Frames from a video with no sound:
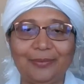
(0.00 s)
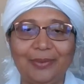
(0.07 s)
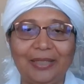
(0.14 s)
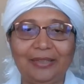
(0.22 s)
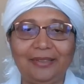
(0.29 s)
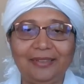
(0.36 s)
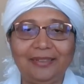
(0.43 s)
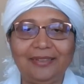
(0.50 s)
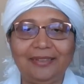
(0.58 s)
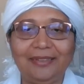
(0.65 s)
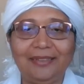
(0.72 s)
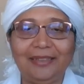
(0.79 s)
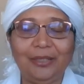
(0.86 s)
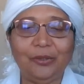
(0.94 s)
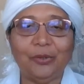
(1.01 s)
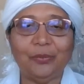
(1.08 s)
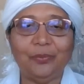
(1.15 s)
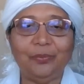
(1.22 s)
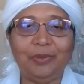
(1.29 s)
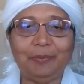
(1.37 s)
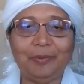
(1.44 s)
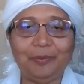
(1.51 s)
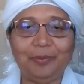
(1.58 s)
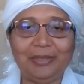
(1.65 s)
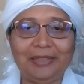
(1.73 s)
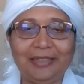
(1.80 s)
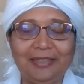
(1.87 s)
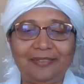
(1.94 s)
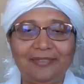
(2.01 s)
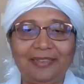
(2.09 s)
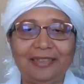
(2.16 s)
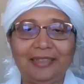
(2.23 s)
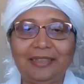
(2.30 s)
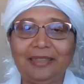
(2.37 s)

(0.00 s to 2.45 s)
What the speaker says: when people believe